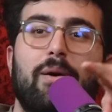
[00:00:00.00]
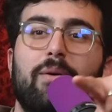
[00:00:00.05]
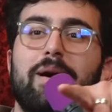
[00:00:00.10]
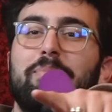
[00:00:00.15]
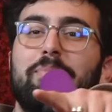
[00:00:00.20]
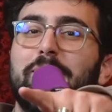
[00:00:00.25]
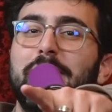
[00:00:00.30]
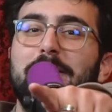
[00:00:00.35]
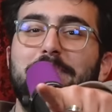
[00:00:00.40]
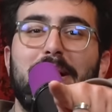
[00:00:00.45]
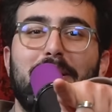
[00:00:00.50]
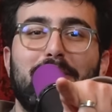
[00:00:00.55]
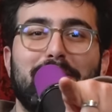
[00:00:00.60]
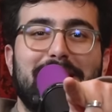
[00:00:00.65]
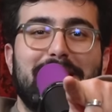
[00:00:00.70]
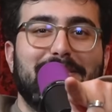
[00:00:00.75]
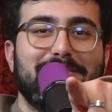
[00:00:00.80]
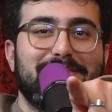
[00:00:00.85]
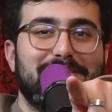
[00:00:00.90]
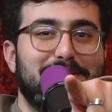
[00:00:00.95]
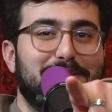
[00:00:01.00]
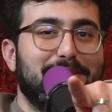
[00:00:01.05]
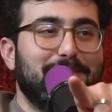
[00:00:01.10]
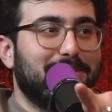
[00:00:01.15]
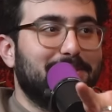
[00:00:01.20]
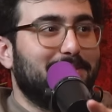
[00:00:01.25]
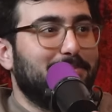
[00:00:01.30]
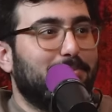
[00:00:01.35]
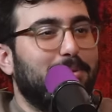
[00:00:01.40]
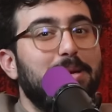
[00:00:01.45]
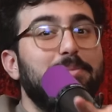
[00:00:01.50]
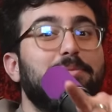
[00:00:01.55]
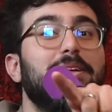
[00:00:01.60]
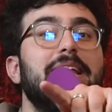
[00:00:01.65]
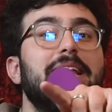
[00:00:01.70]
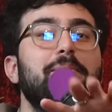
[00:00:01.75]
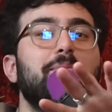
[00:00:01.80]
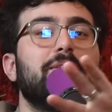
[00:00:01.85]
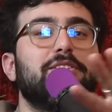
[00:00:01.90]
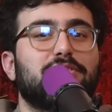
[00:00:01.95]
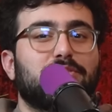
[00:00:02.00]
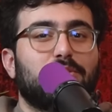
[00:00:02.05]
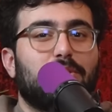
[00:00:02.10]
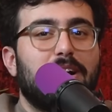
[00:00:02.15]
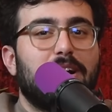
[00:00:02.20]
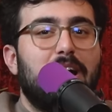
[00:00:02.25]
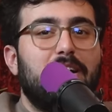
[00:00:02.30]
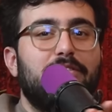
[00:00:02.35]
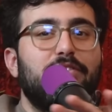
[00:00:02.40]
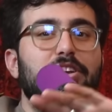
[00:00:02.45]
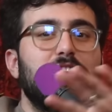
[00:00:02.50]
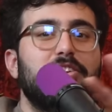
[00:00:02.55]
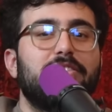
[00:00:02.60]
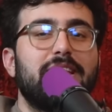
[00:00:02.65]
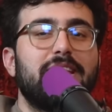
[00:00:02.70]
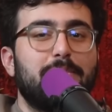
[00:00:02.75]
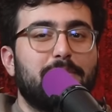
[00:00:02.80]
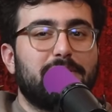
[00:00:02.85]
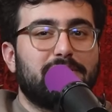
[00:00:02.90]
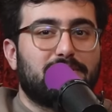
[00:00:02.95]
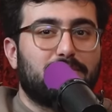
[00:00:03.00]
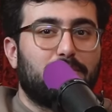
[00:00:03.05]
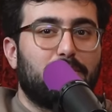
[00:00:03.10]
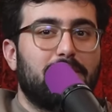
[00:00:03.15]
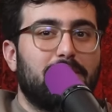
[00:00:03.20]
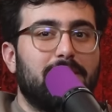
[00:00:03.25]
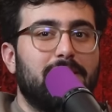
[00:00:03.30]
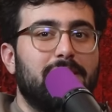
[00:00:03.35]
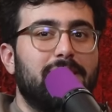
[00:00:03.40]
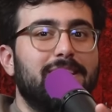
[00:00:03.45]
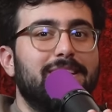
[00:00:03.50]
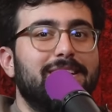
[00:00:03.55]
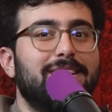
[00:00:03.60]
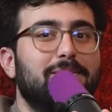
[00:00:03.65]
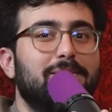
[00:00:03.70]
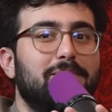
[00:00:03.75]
was... out? I bleeped that one out too. Bleep the name of the store out. If you hear the name of the store,